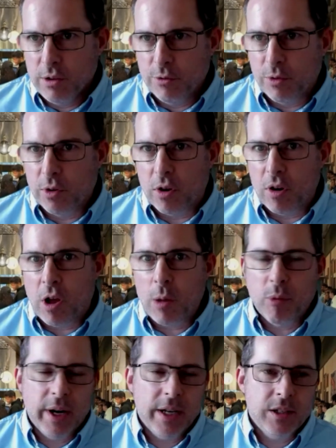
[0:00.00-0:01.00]
for
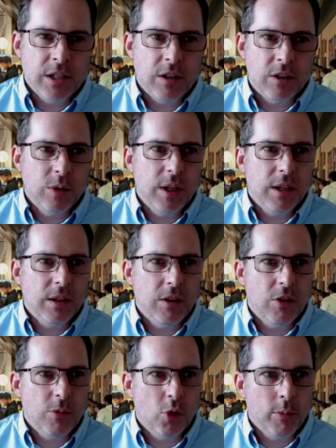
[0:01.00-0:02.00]
all brands, including,
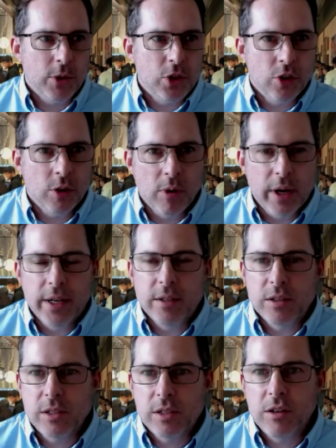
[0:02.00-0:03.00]
more mature
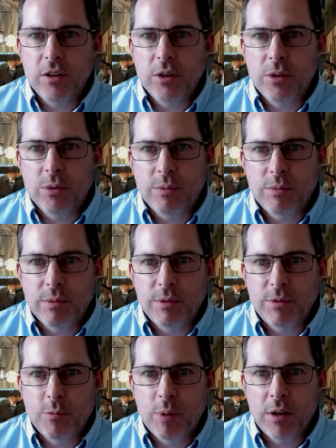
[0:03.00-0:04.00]
brands,
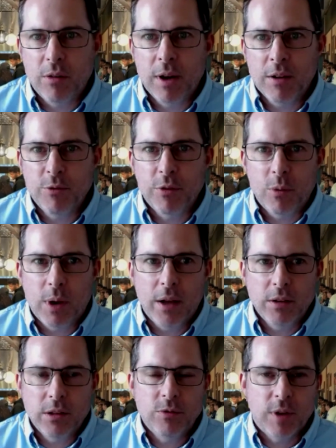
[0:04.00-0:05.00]
if you've been around for a
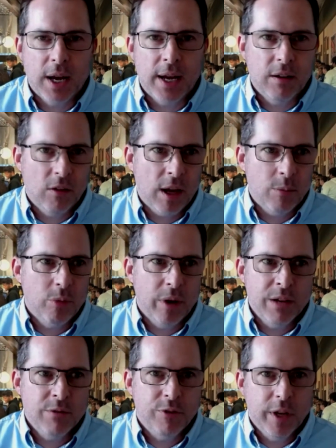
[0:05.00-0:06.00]
while, you've got a lot of
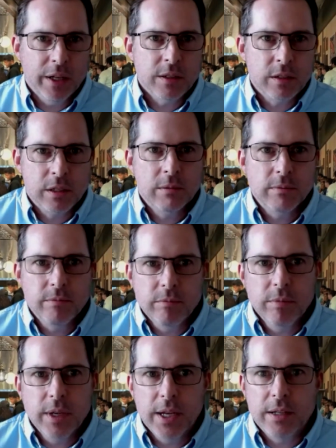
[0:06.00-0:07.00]
brand fans.
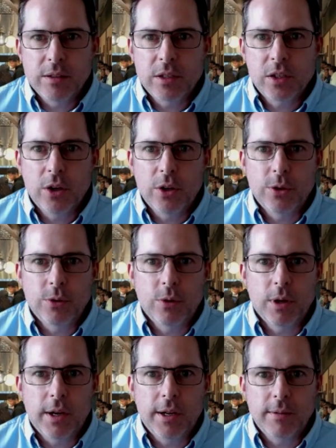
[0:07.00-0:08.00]
And
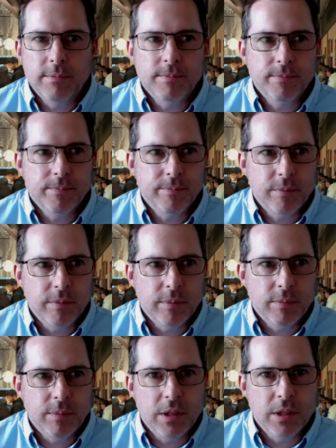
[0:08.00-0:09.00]
so,
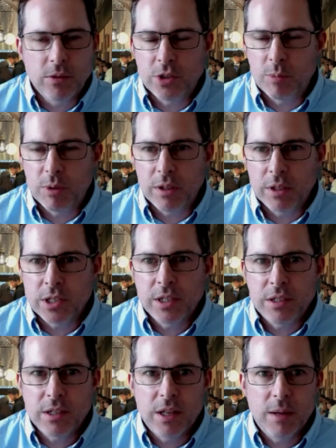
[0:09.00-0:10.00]
you should be
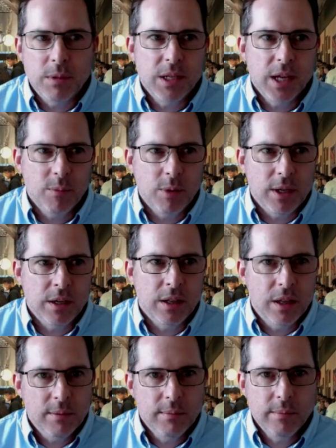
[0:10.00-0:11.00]
listening to them and tapping into
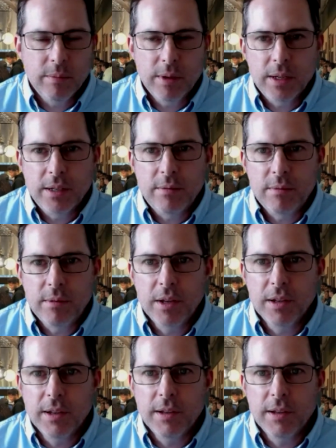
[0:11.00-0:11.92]
them, and,